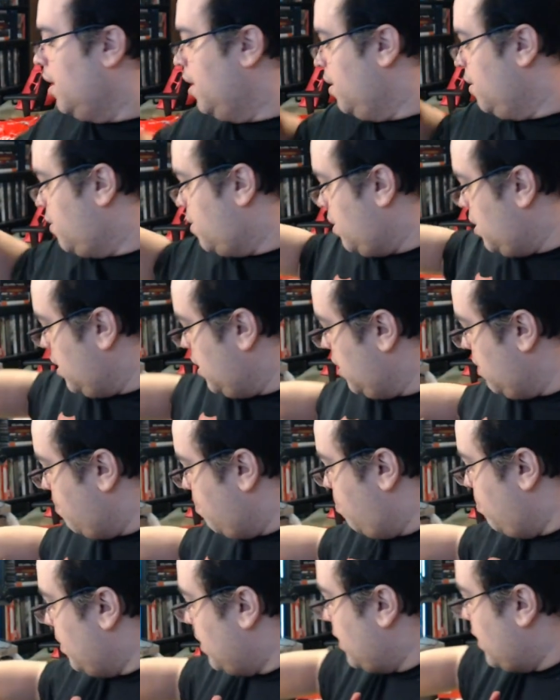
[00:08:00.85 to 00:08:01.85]
So I'm going to
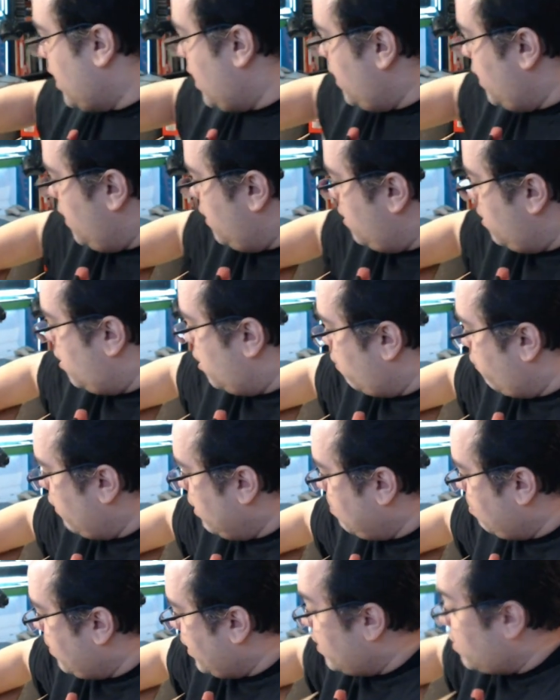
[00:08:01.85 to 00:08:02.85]
put that into the
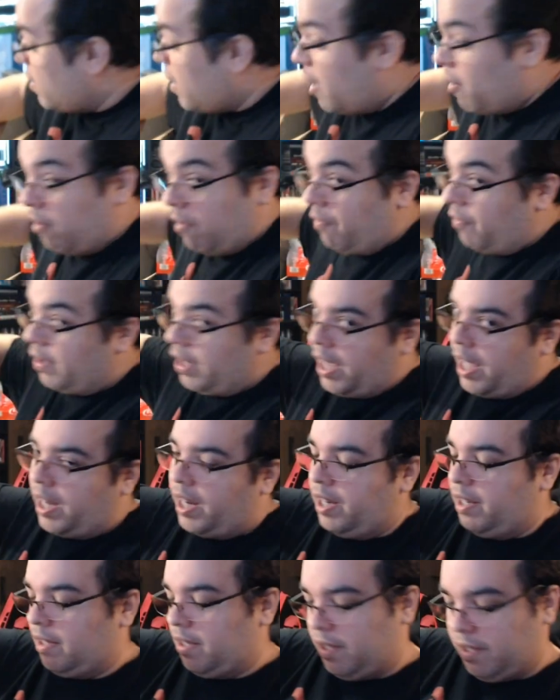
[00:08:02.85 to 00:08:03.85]
replay so I don't forget
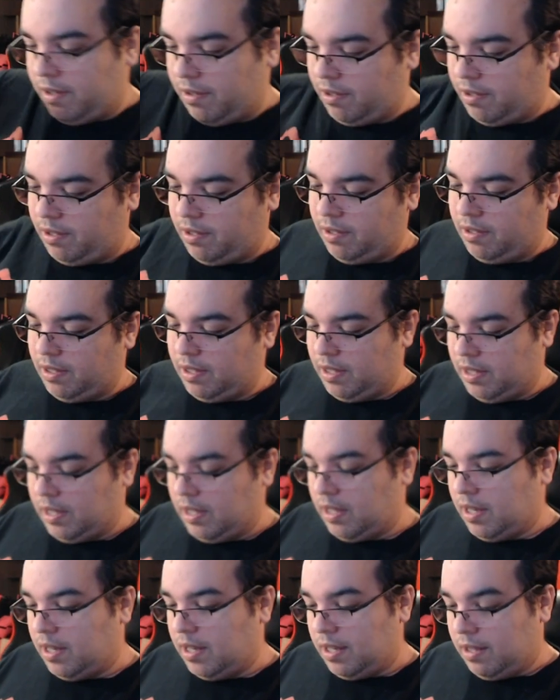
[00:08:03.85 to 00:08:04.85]
it, because
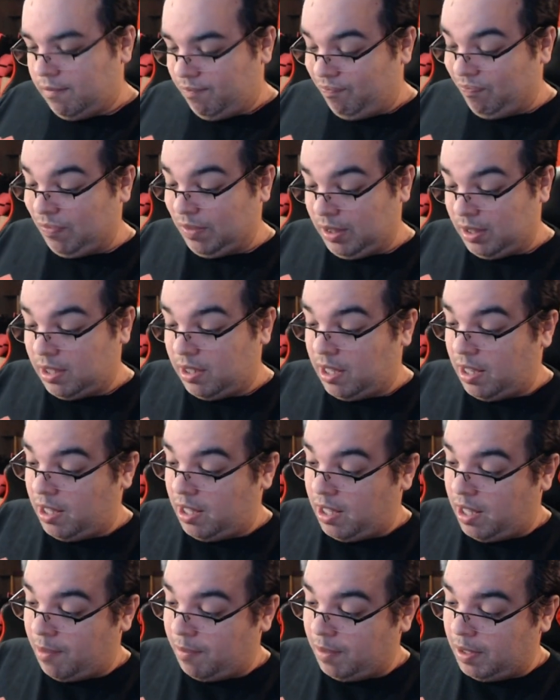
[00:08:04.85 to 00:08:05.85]

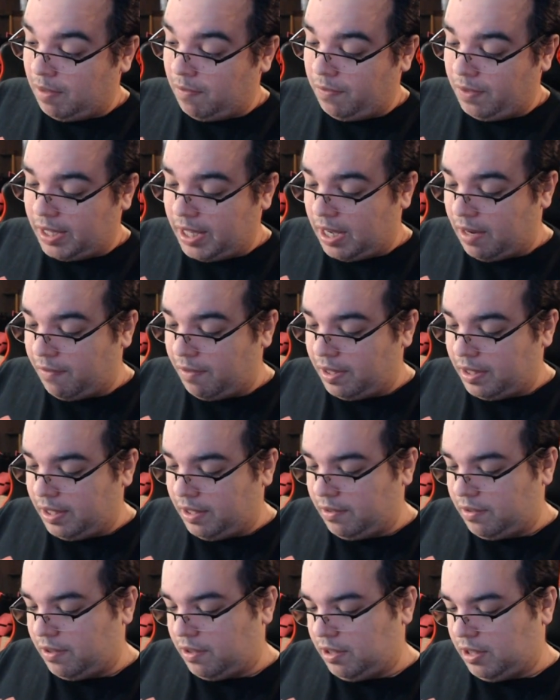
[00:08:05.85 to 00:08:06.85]
I'm going to forget
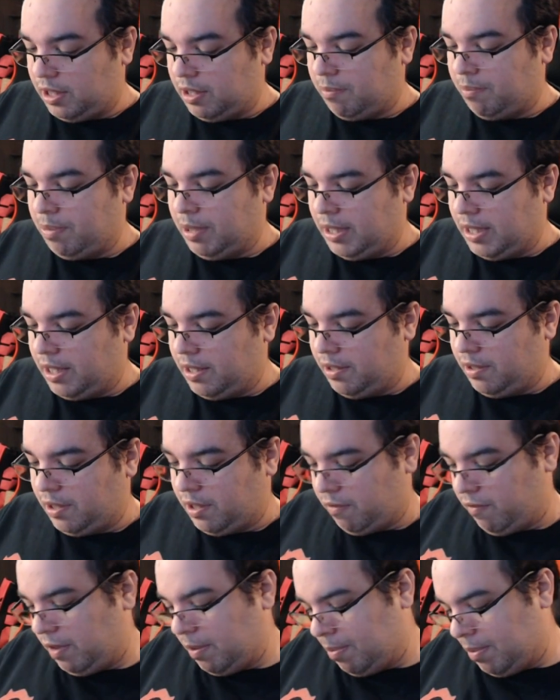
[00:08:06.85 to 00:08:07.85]
everything. So I'm going to put that into
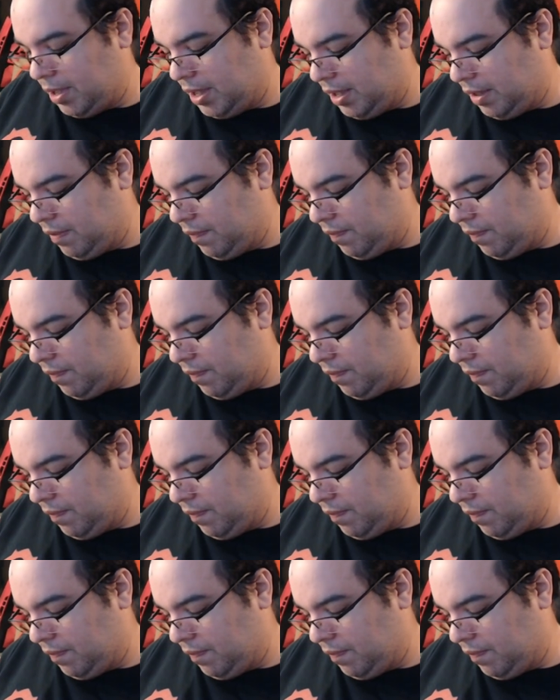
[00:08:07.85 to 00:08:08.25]
the replay.